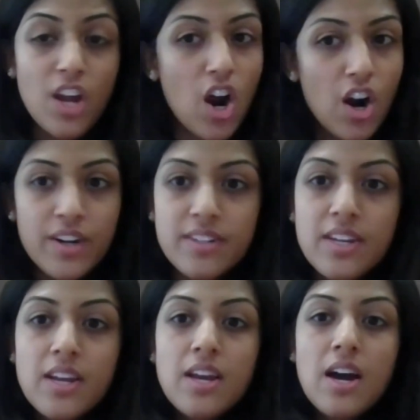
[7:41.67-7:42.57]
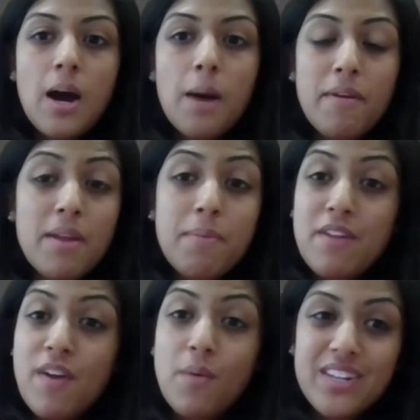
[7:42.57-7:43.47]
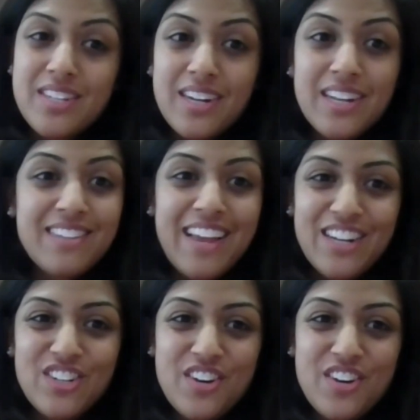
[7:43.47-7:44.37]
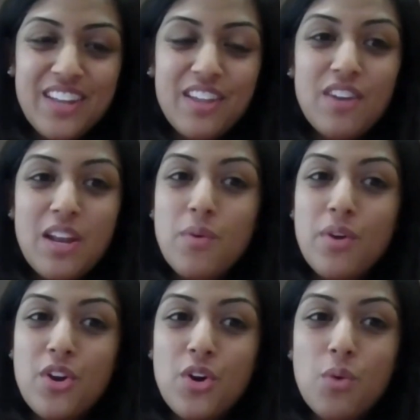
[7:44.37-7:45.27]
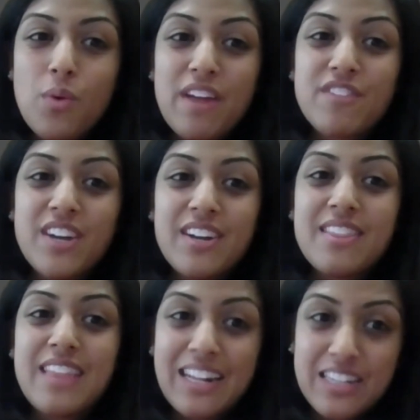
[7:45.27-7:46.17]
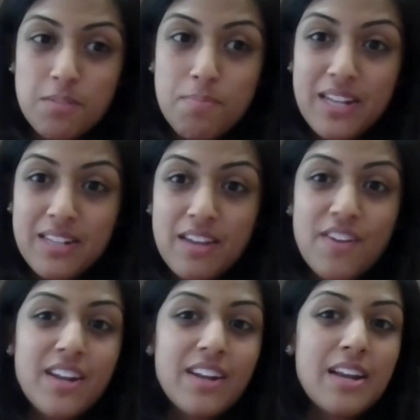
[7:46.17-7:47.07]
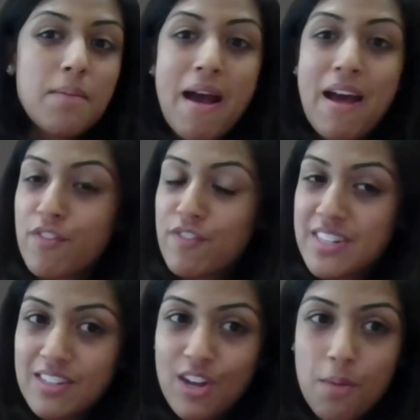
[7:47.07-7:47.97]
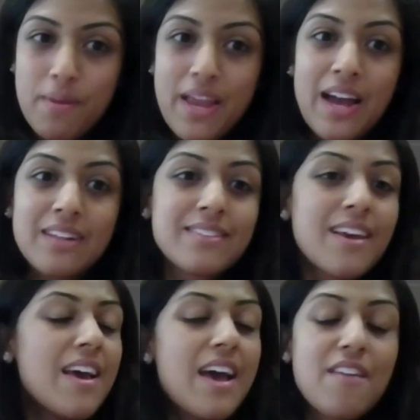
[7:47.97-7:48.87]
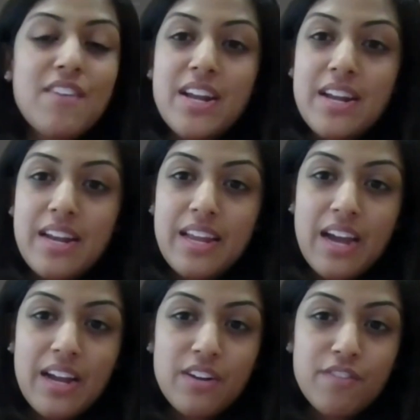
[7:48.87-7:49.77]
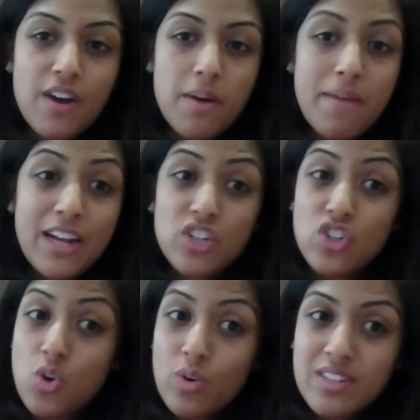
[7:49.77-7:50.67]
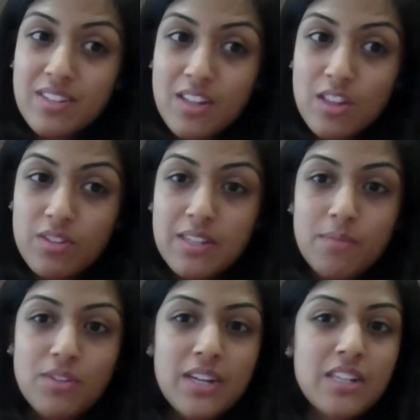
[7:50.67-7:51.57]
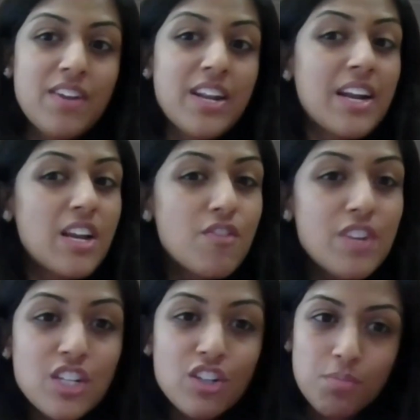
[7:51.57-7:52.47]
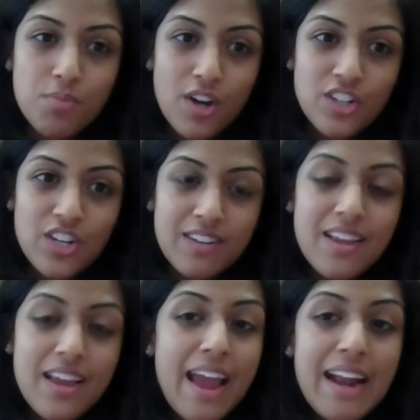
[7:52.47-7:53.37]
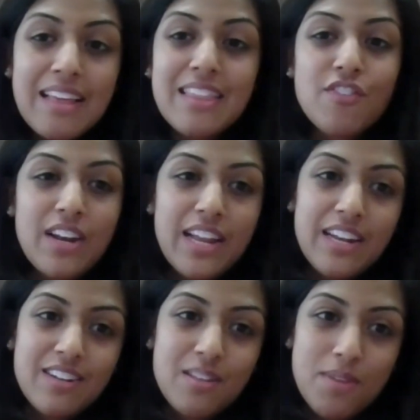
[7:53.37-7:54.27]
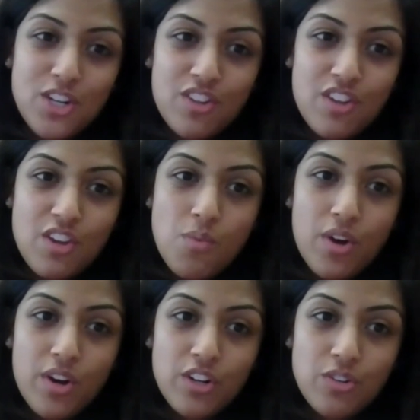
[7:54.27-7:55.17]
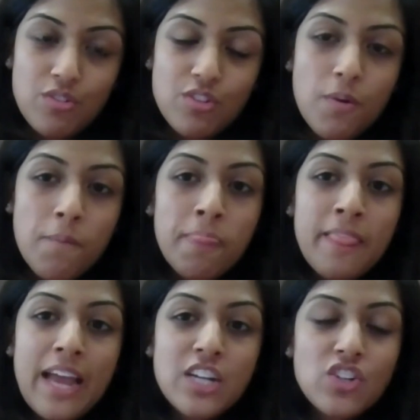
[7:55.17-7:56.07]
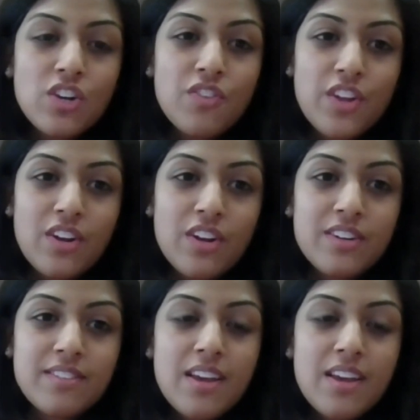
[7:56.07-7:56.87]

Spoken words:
art, but if I want to study, say, engineering, they really want to know what I've done in that space. Have I done any math or physics Olympiads? Have I done any kind of extra courses in those subjects? Have I done any research projects? Anything related to the major that you want to do. So extracurriculars